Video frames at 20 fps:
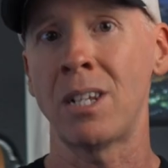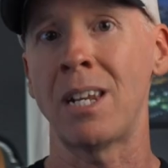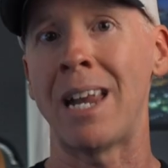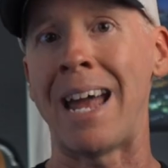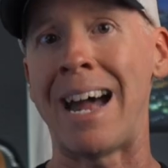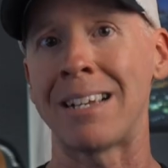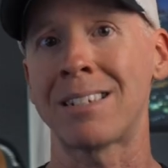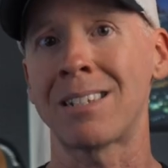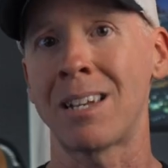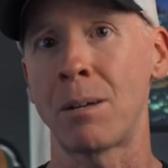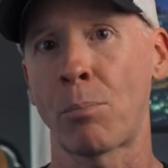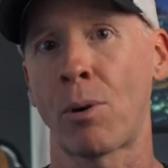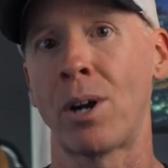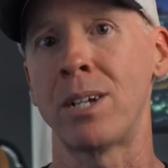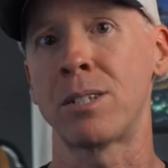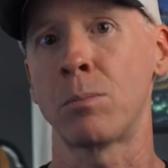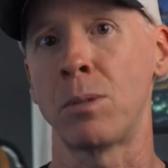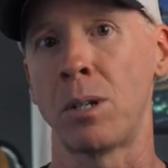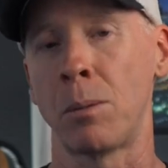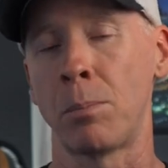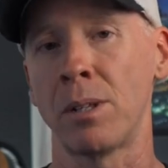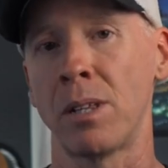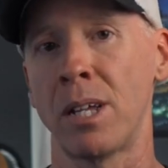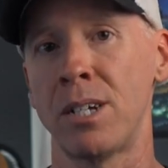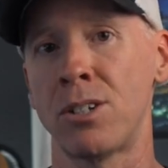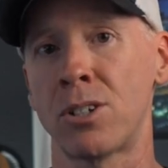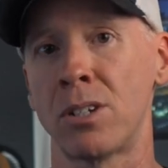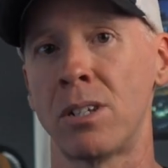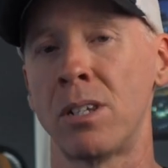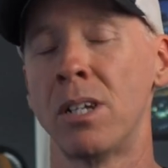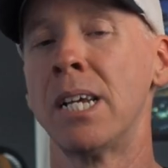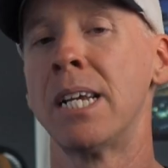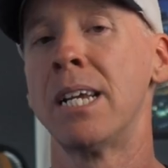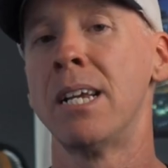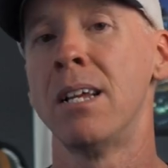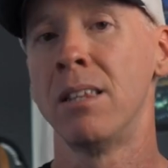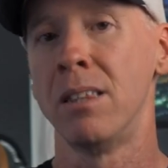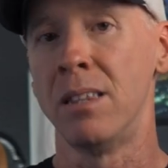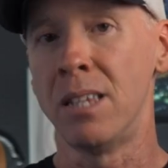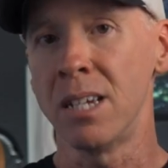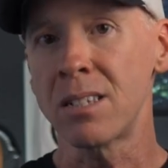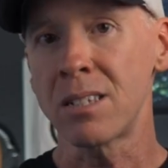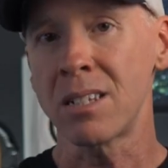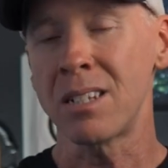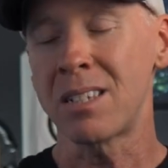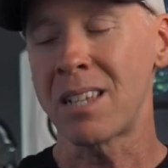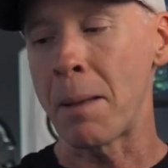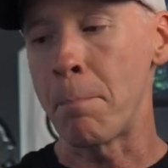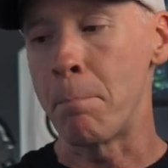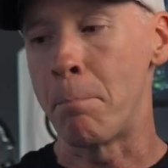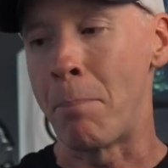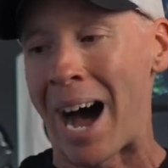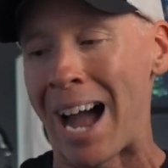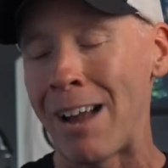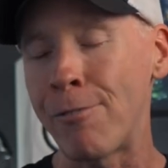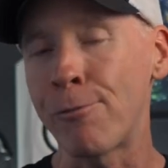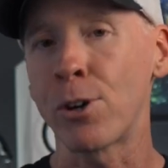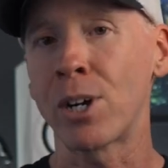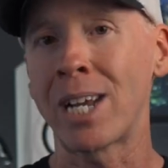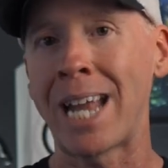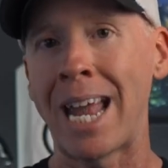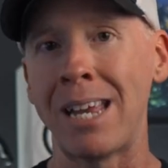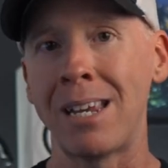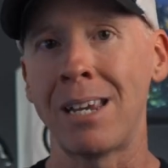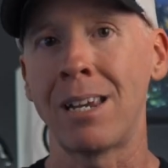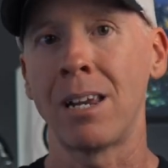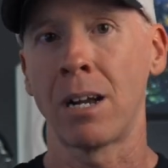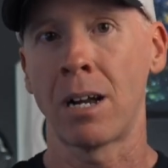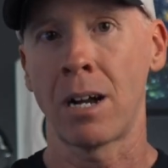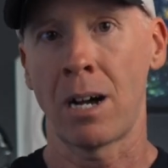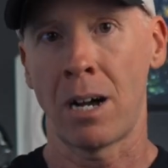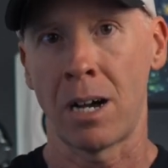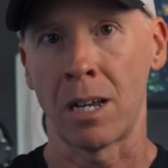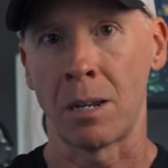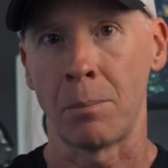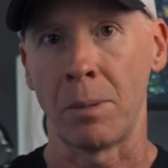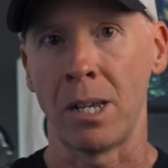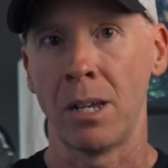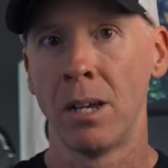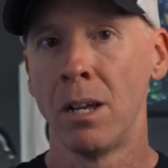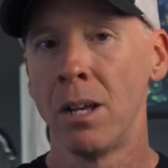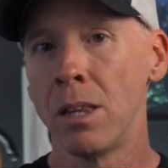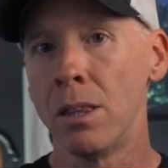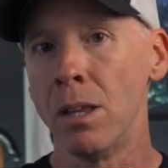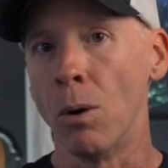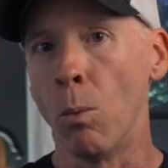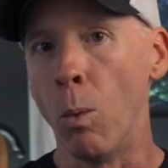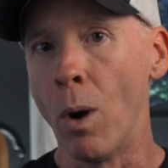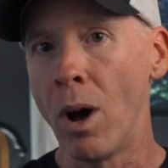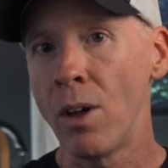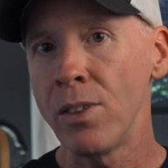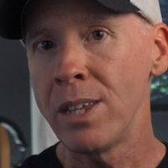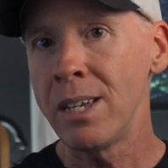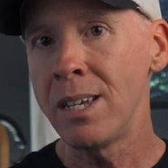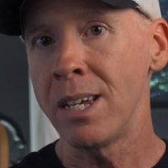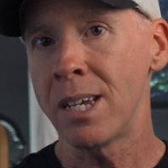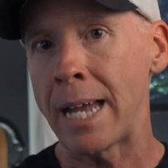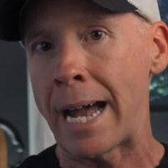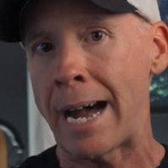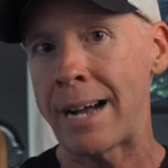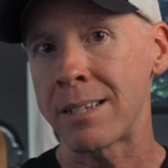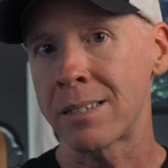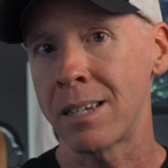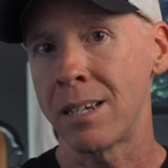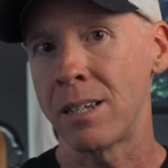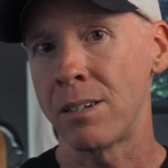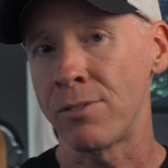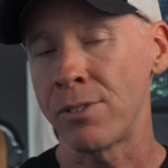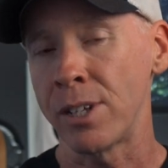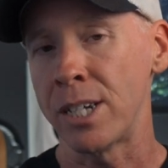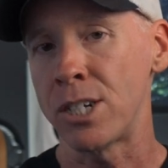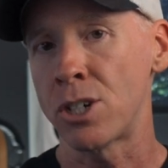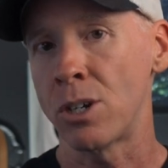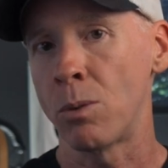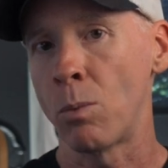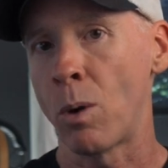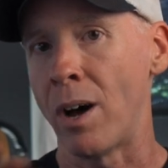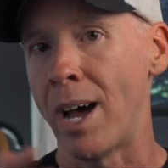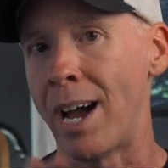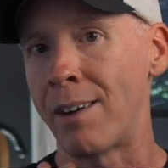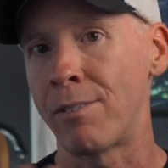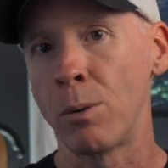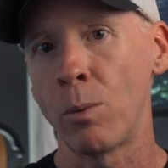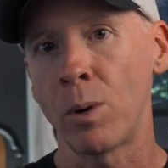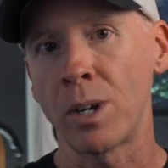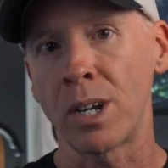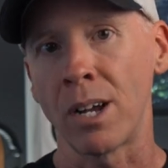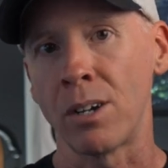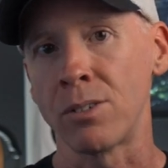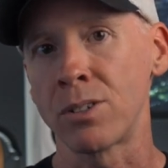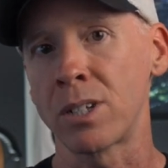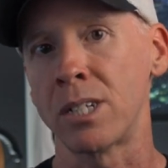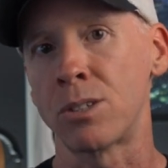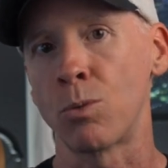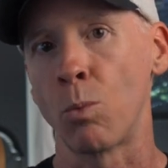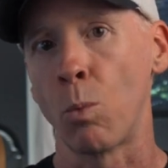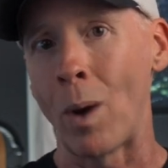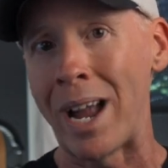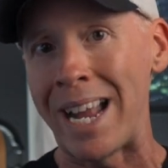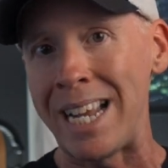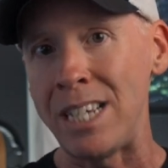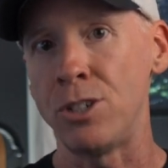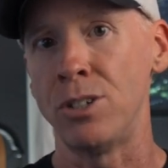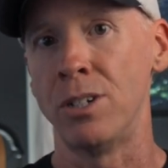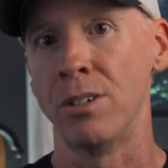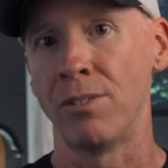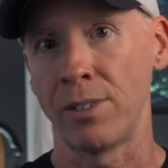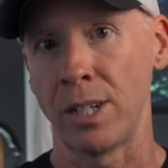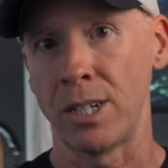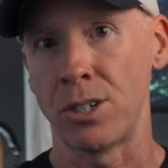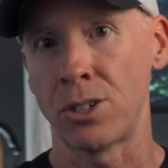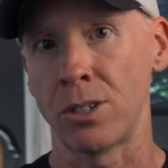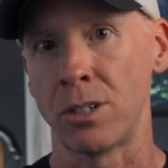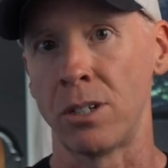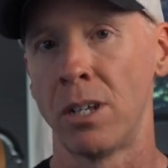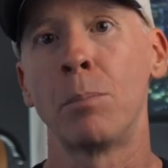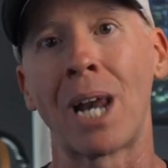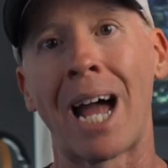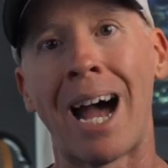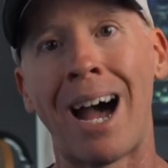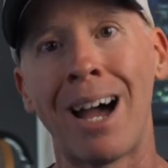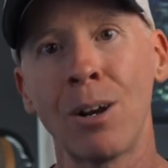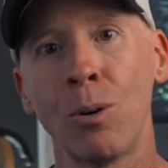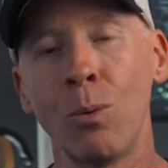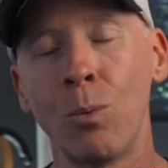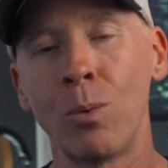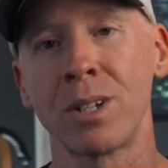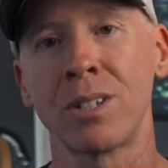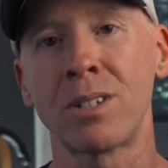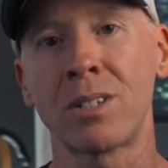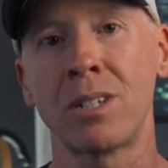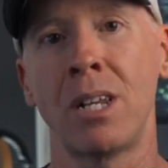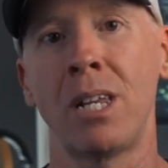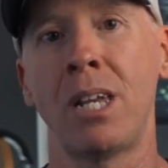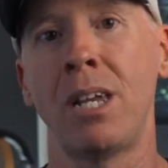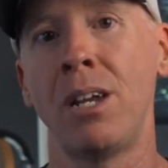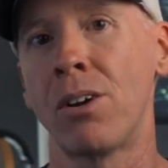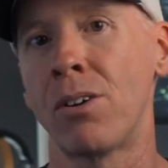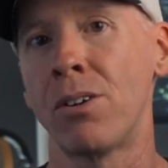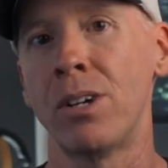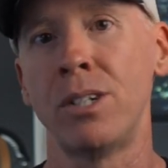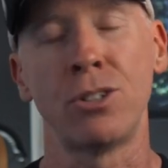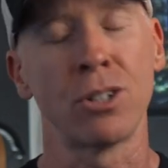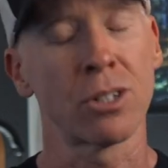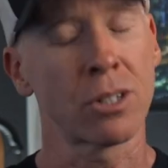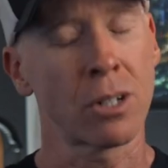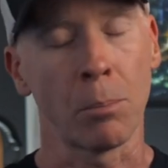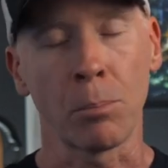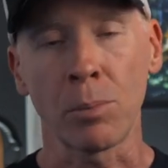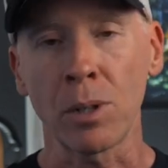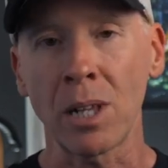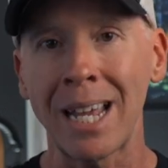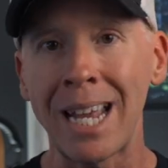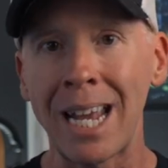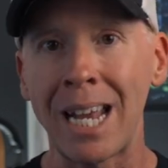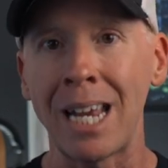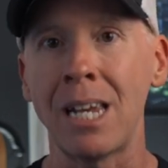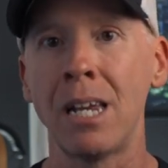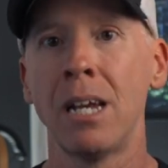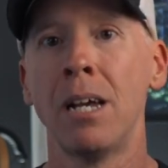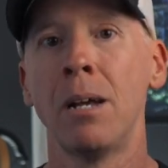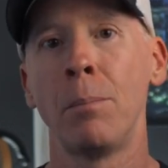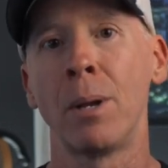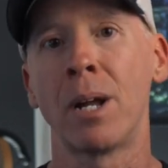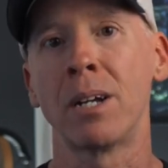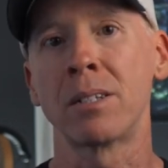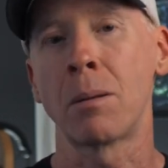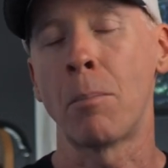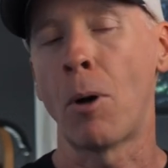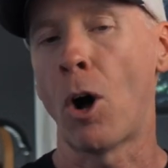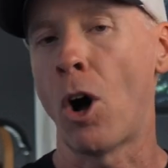and asset price manipulation. This is a bifurcated economy. The wealthy get asset inflation while everyone else gets wage deflation. But I don't want to sit here and just complain, because I'm